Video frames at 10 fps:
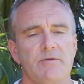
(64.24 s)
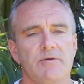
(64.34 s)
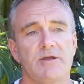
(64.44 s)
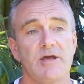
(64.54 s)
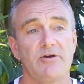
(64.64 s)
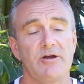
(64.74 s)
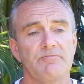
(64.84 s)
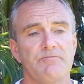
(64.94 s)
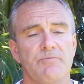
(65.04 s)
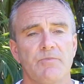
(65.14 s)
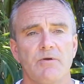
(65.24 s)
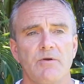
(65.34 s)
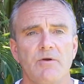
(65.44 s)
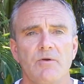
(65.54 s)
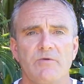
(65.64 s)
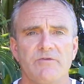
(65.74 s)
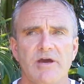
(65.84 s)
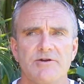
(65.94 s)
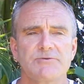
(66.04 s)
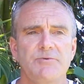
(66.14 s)
Kokoda, with
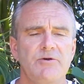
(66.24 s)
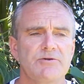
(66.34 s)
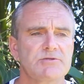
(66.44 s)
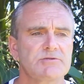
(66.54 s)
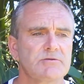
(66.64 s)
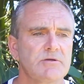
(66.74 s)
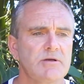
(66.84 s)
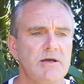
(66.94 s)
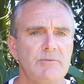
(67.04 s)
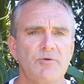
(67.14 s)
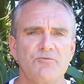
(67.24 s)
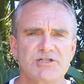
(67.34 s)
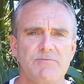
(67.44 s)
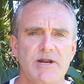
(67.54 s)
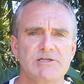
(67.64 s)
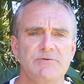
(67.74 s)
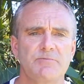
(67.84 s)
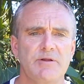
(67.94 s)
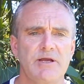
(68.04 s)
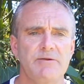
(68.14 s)
Kokoda Spirit's risk management
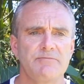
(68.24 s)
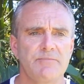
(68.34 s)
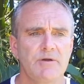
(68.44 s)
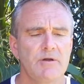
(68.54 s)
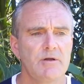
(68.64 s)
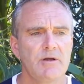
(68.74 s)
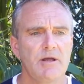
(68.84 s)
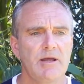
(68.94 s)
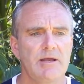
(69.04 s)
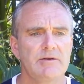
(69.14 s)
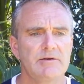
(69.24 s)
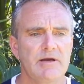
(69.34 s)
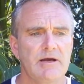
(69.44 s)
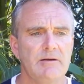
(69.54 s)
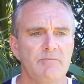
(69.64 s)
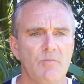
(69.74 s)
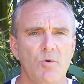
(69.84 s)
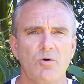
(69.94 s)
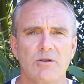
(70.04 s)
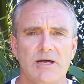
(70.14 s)
plan and
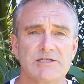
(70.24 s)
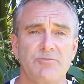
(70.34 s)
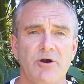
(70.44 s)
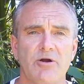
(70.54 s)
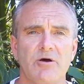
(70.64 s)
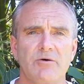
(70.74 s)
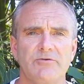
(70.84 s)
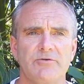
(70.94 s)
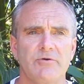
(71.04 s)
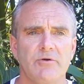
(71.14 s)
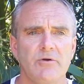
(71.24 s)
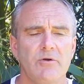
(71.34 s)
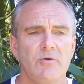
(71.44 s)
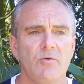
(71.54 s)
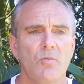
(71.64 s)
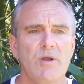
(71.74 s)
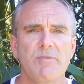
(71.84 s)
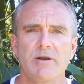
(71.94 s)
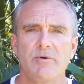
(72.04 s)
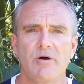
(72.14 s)
world-class protocols, we
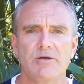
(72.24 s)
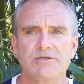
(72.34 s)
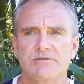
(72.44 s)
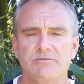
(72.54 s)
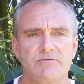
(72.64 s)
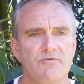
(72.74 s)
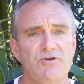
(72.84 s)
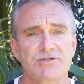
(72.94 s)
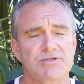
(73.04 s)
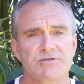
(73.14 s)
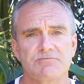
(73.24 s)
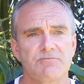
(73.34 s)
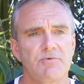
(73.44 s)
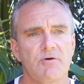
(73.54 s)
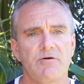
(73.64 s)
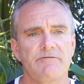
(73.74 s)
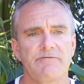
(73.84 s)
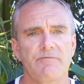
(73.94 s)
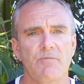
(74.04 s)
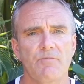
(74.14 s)
minimise the risks
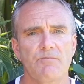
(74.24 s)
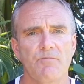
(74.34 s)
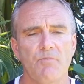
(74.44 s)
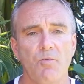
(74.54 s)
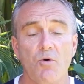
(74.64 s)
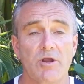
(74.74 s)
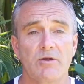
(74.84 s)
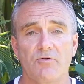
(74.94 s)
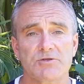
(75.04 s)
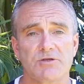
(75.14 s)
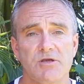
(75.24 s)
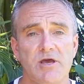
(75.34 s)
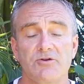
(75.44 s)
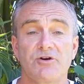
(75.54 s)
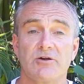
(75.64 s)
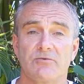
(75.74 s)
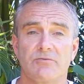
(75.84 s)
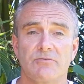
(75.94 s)
of walking across the Kokoda Trail.